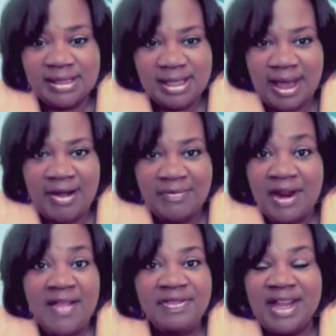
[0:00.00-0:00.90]
account
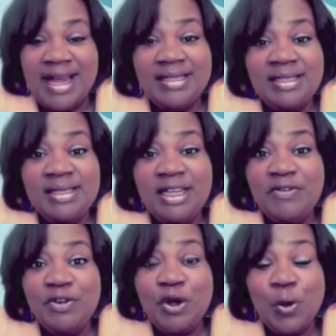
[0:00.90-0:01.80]
that I didn't
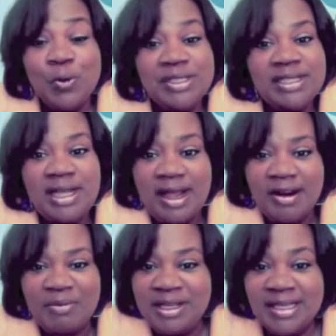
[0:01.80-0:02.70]
even know was there
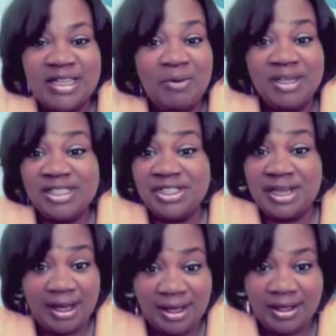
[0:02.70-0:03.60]
because I wasn't
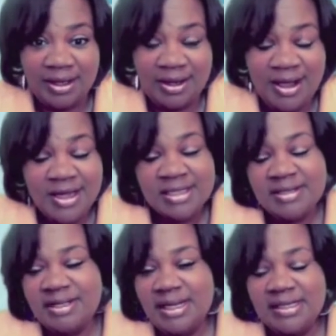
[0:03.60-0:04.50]
checking it. So
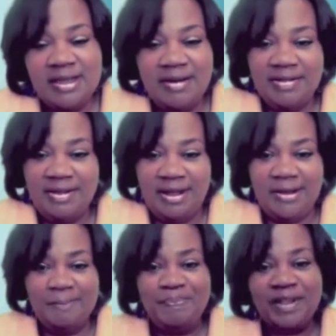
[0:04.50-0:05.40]
then I started
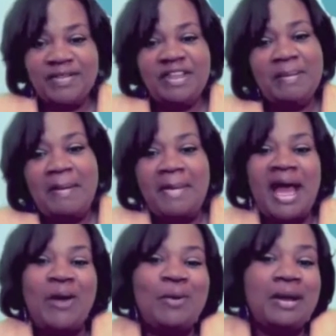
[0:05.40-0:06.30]
thinking. Then my
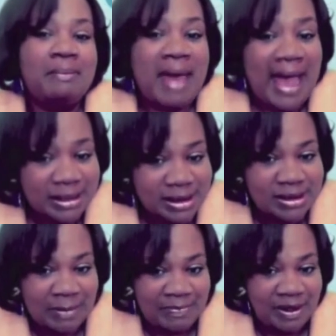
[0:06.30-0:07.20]
mind went back to
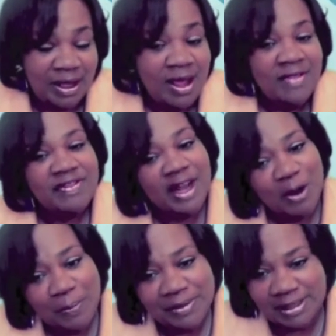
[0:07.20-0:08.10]
something that
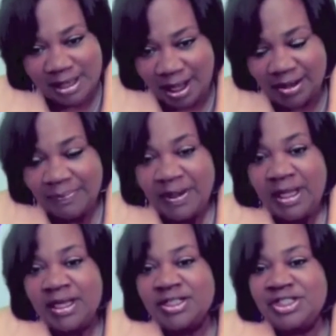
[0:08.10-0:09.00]
Oprah said.
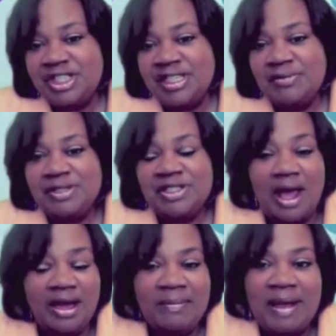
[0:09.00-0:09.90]
She was
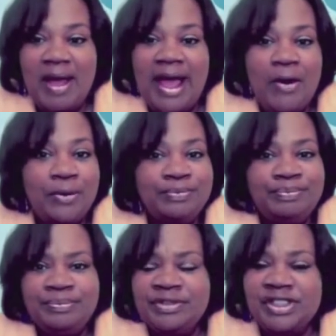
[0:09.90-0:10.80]
talking about how
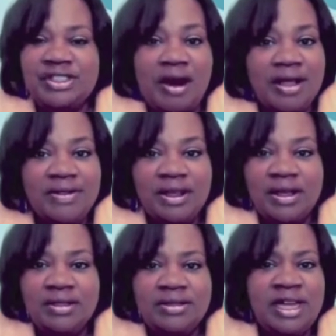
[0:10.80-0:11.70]
starting
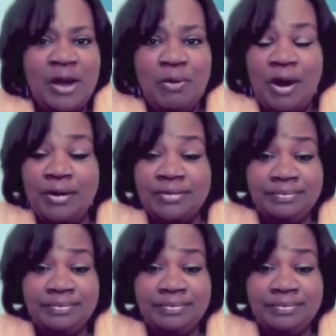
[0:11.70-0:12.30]
the network